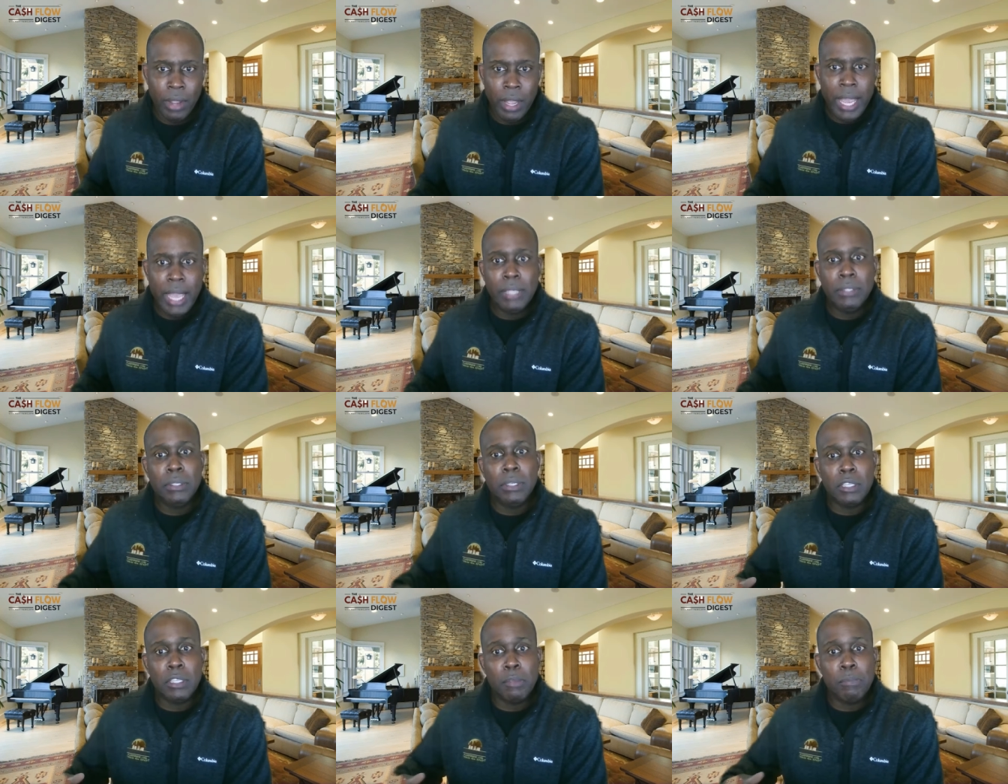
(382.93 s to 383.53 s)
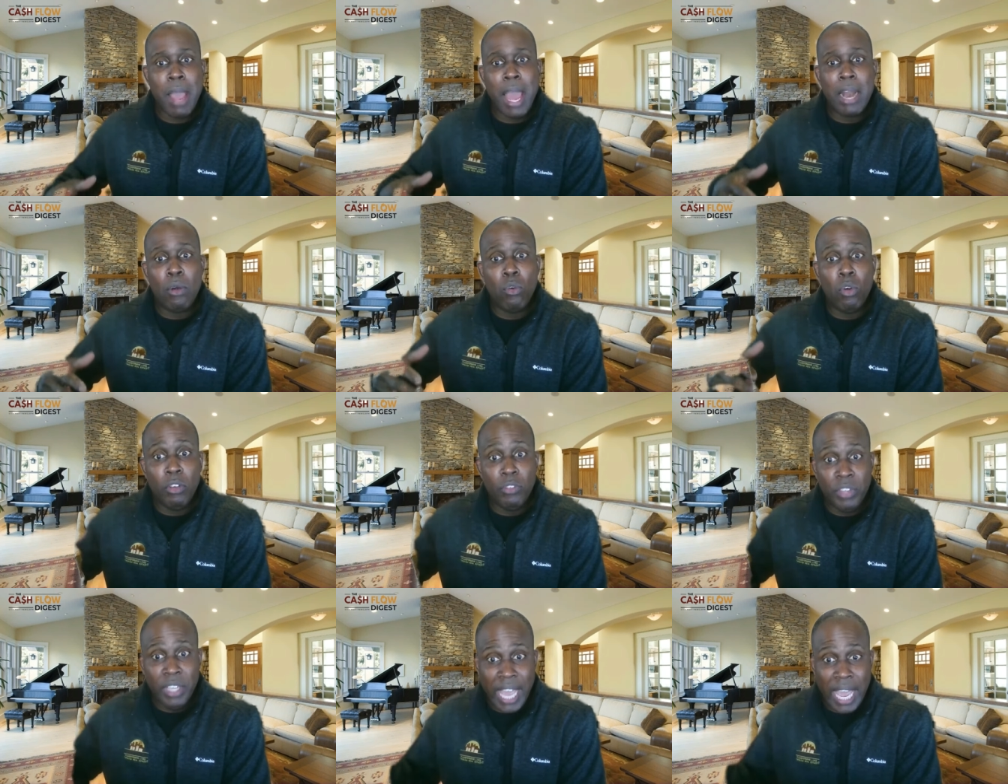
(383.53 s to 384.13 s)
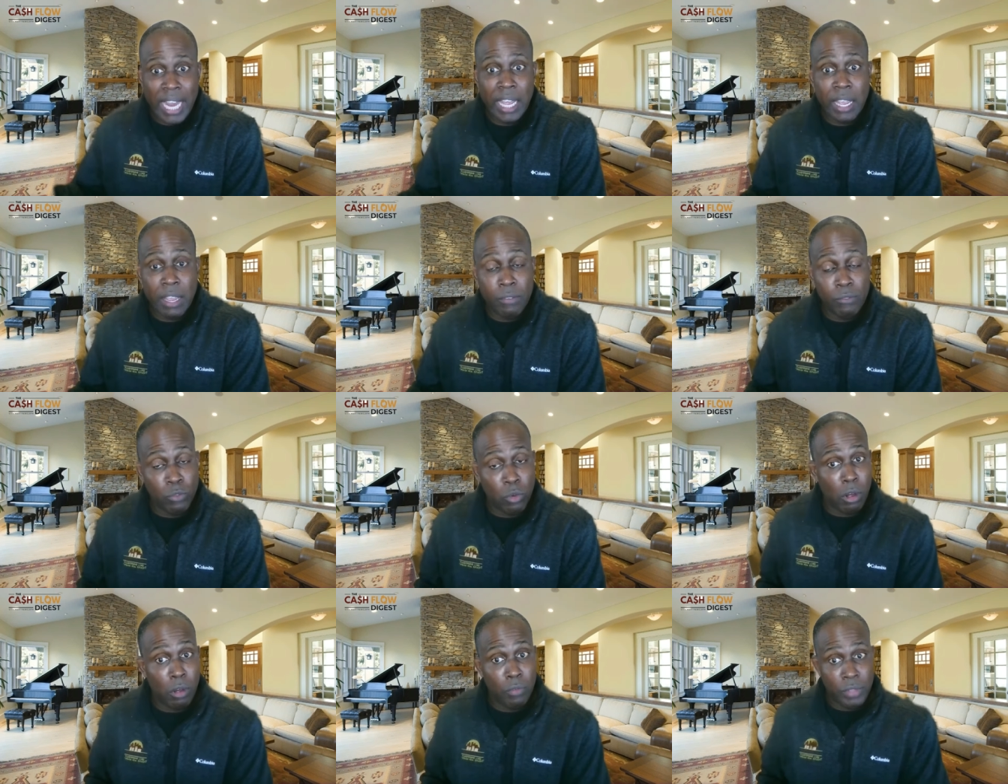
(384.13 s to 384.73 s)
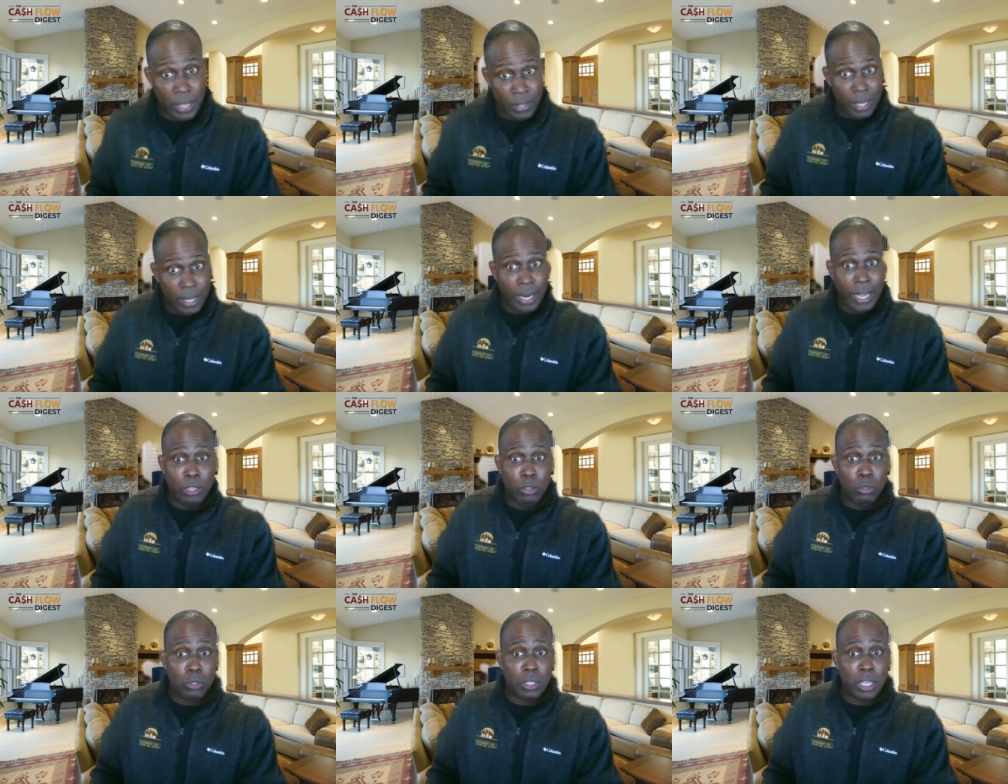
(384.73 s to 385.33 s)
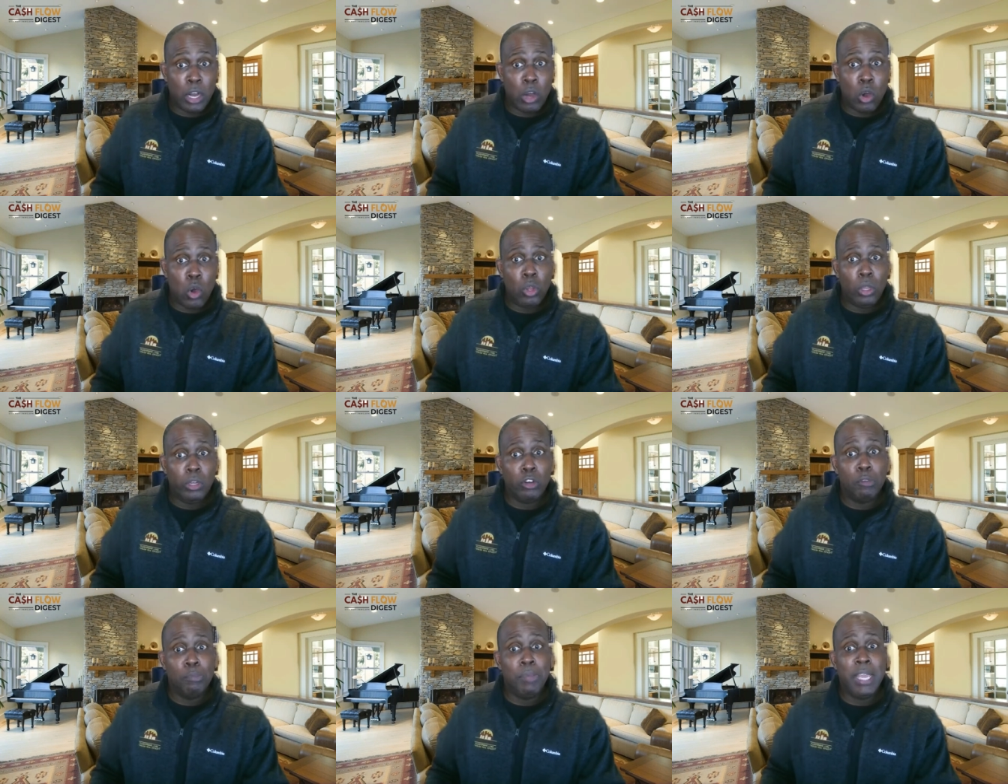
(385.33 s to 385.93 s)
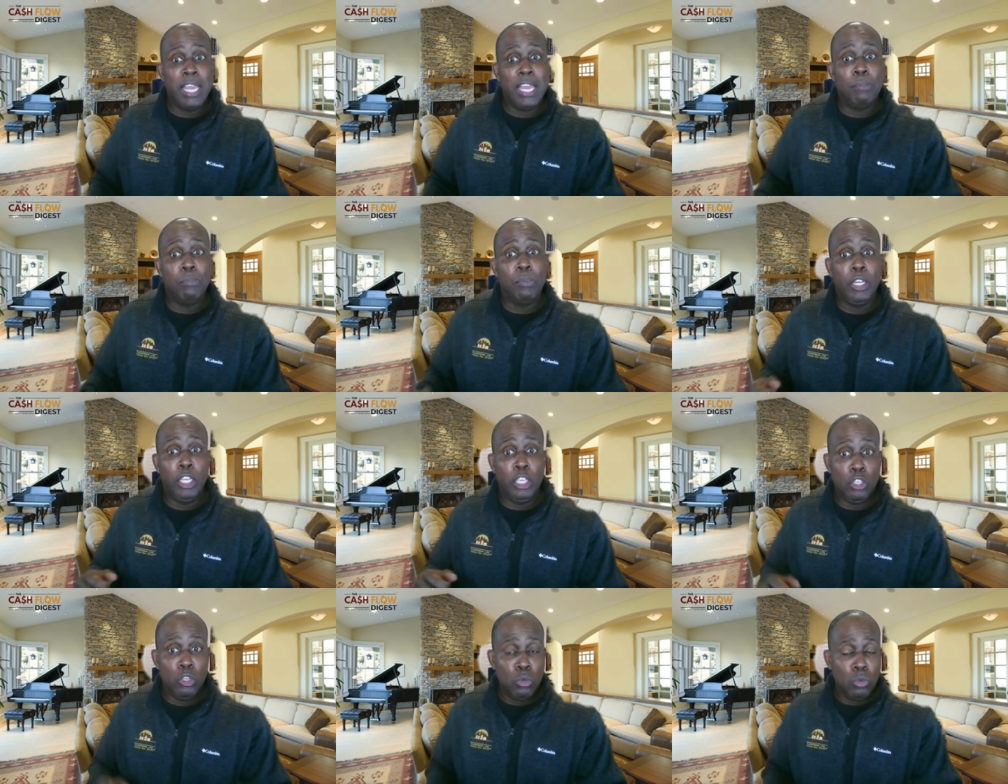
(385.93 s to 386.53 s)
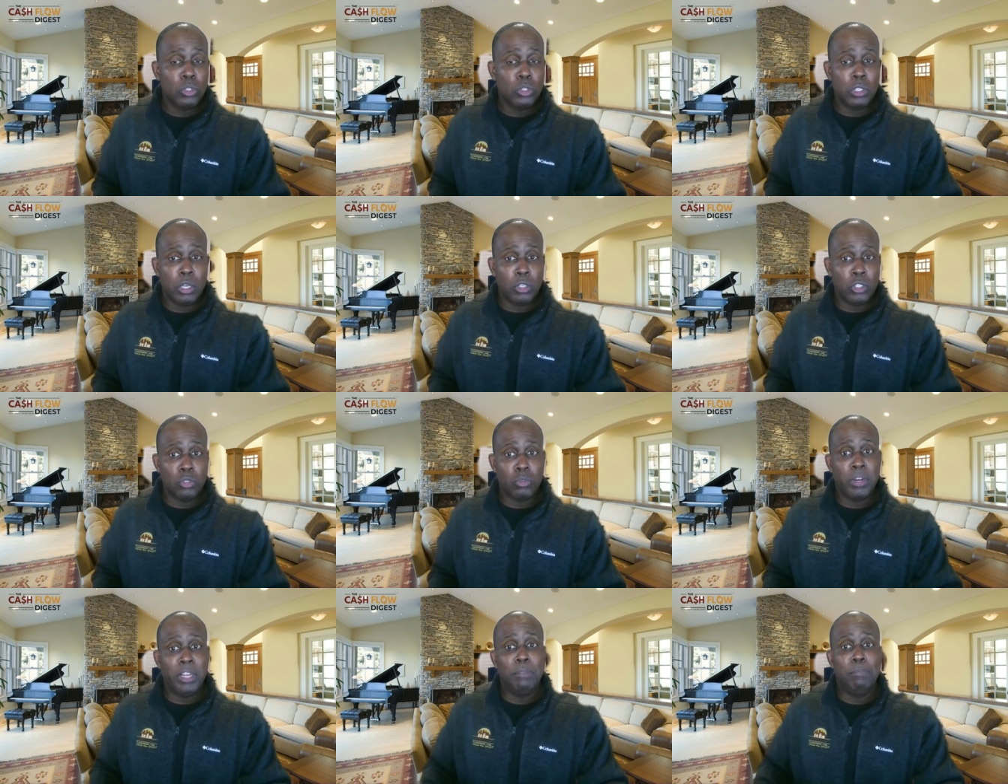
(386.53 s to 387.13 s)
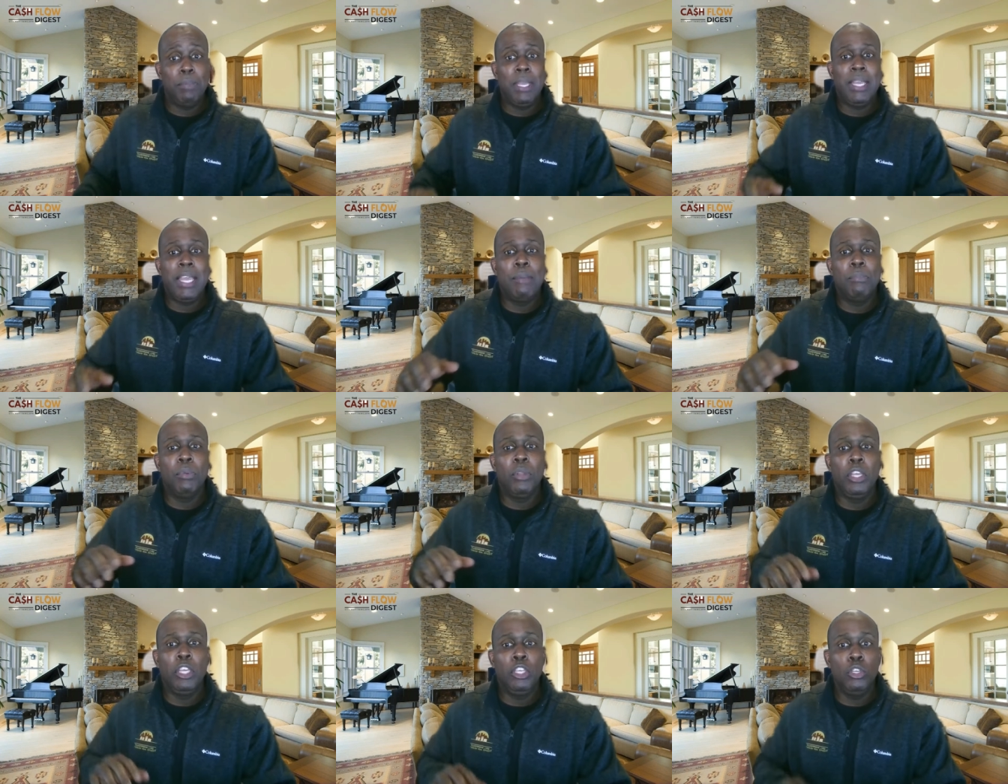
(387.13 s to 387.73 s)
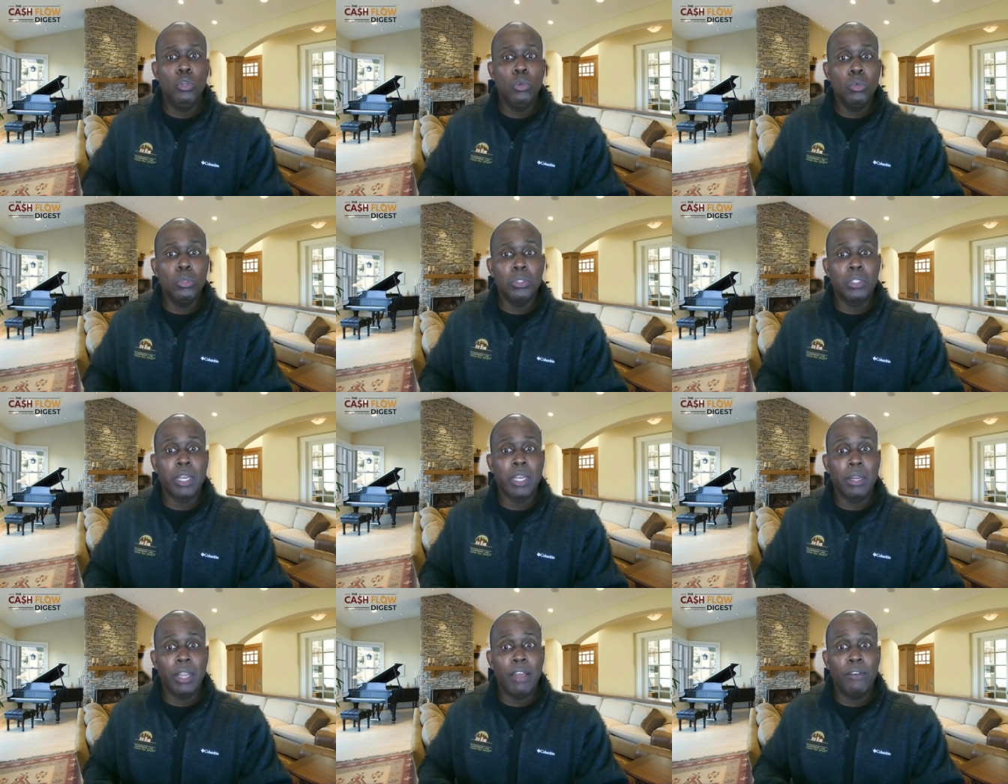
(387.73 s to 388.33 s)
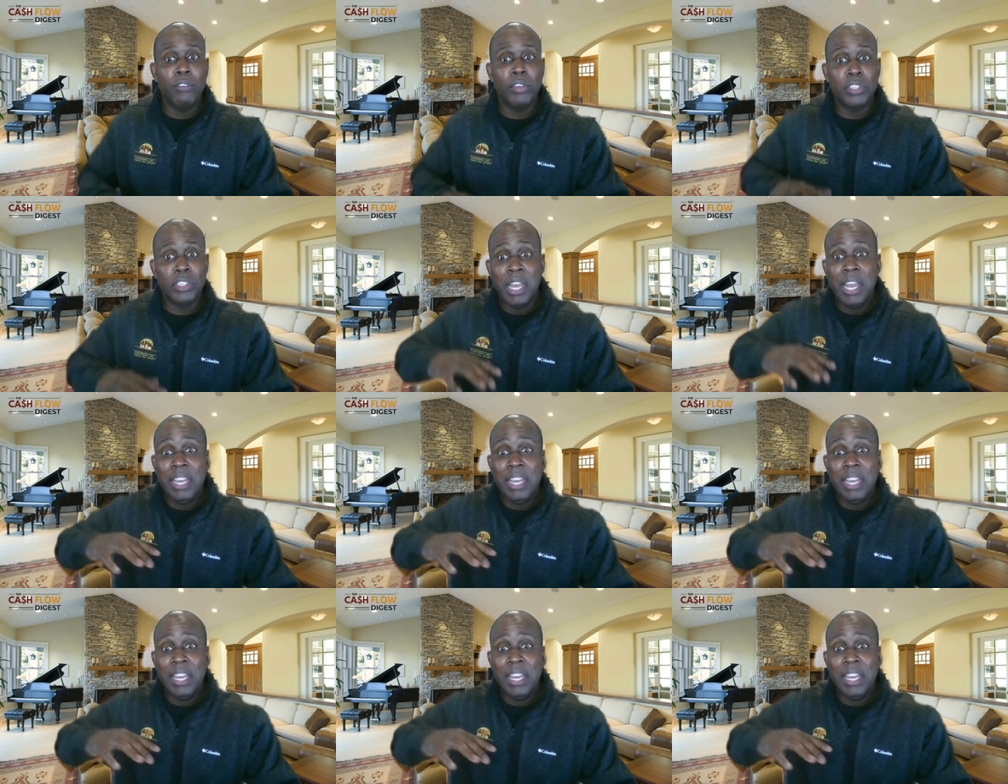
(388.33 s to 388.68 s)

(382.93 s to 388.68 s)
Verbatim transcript: It's just a matter of getting involved and then, like you said earlier, being able to use their strength, being able to use their yeah. leverage,